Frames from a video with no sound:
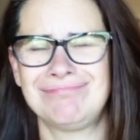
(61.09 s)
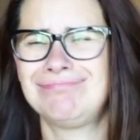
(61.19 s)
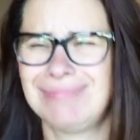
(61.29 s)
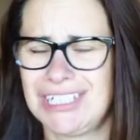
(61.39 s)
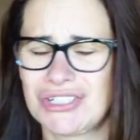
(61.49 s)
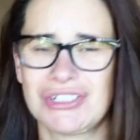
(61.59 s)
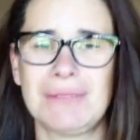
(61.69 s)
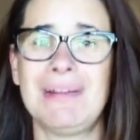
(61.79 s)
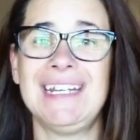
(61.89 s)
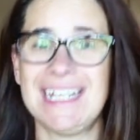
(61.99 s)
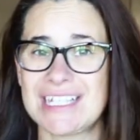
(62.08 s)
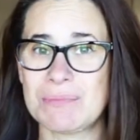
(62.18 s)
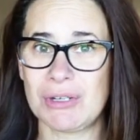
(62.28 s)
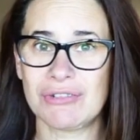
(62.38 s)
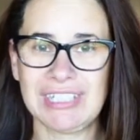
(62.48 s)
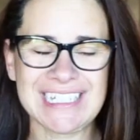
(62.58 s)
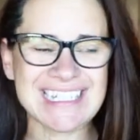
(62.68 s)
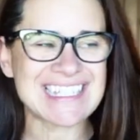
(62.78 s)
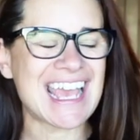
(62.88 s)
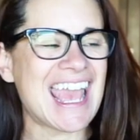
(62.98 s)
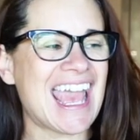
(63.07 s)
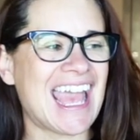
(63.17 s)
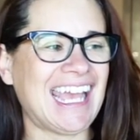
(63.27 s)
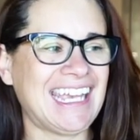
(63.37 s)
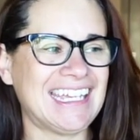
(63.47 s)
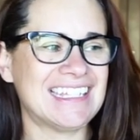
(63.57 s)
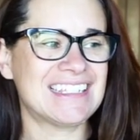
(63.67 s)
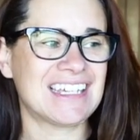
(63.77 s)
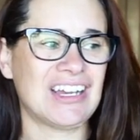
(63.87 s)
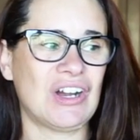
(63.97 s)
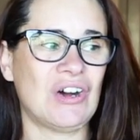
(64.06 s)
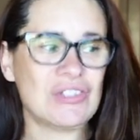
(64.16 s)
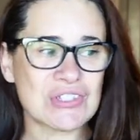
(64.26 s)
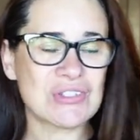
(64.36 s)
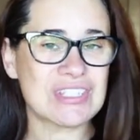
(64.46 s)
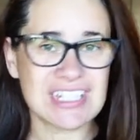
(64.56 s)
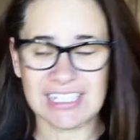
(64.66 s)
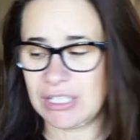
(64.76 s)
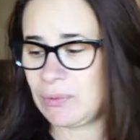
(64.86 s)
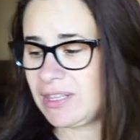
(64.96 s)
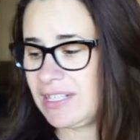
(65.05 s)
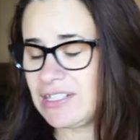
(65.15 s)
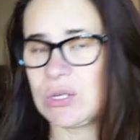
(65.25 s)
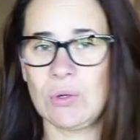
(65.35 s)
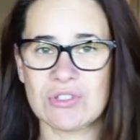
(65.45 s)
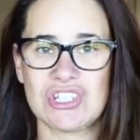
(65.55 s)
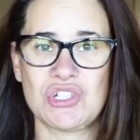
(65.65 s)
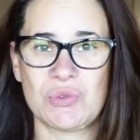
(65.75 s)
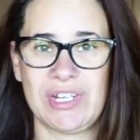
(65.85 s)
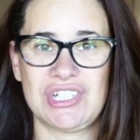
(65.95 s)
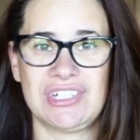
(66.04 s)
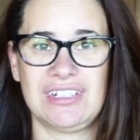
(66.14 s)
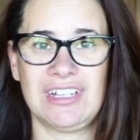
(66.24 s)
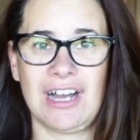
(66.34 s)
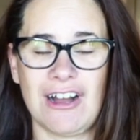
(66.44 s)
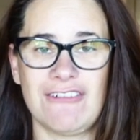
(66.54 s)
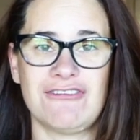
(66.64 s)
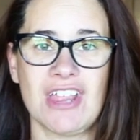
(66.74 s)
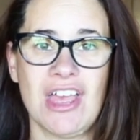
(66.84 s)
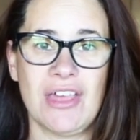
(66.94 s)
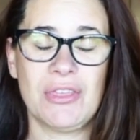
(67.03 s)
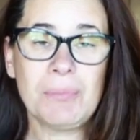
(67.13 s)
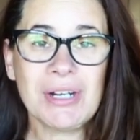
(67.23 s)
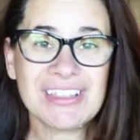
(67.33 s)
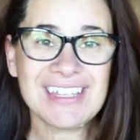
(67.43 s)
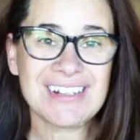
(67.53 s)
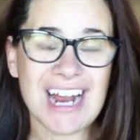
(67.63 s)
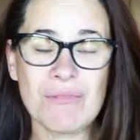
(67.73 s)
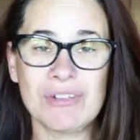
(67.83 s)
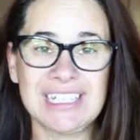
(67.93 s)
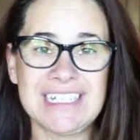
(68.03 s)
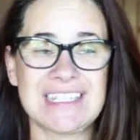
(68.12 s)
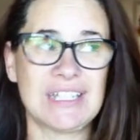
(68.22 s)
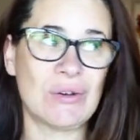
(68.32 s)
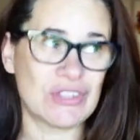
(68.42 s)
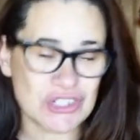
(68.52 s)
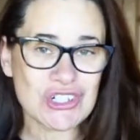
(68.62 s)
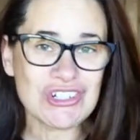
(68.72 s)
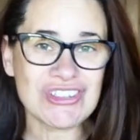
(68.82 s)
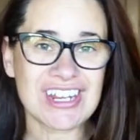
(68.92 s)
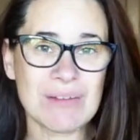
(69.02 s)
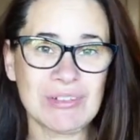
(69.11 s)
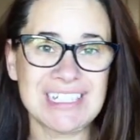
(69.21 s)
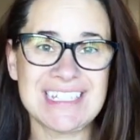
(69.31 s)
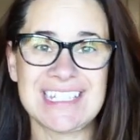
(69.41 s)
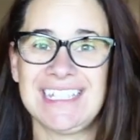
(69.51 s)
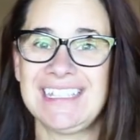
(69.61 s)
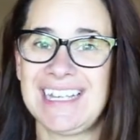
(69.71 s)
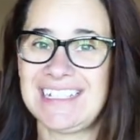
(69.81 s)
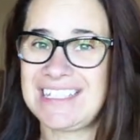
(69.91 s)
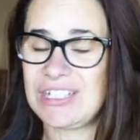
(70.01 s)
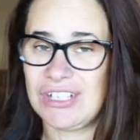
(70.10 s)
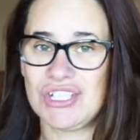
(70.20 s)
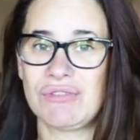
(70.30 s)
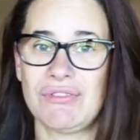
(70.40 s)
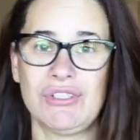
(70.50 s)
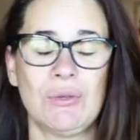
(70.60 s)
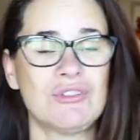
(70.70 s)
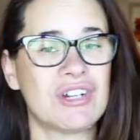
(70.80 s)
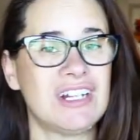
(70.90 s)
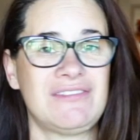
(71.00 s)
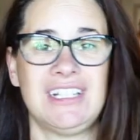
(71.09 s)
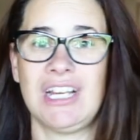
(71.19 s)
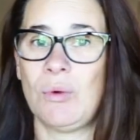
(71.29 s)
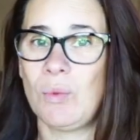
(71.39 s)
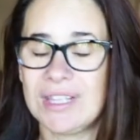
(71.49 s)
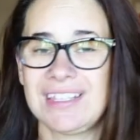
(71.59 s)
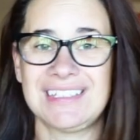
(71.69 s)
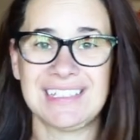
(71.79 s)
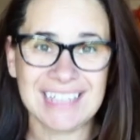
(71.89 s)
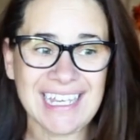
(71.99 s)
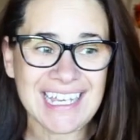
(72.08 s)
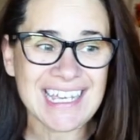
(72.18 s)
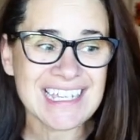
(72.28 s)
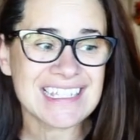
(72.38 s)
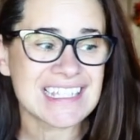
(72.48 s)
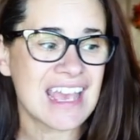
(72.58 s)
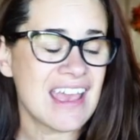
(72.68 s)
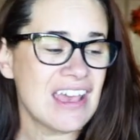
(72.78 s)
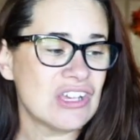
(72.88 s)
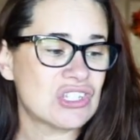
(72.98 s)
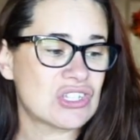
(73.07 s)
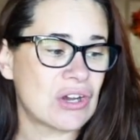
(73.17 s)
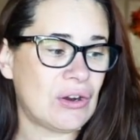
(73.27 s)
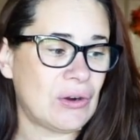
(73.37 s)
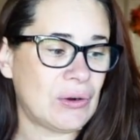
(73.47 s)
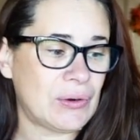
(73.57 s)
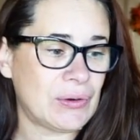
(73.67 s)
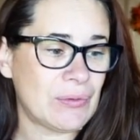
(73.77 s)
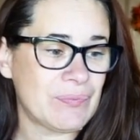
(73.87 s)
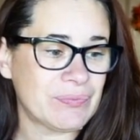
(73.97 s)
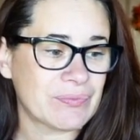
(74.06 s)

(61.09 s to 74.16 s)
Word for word: my journal, my next book release, and also dealing with this whole situation of the book that I'm releasing or the journal that I'm releasing that is still under review. I'm trying to find out what the delay is. So